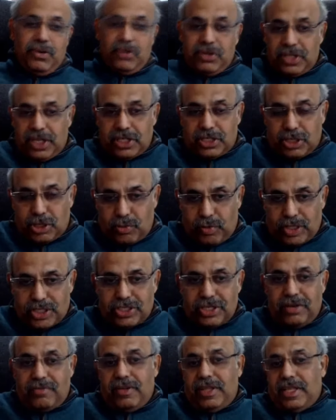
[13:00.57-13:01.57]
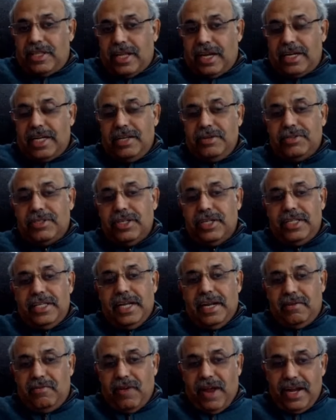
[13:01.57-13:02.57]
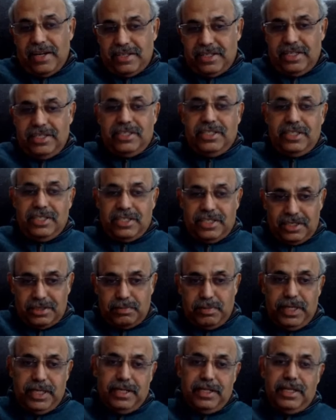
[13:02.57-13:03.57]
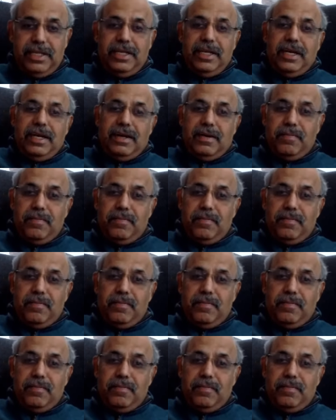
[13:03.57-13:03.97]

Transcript: That's a question, whether that gives it the advantage. This has been the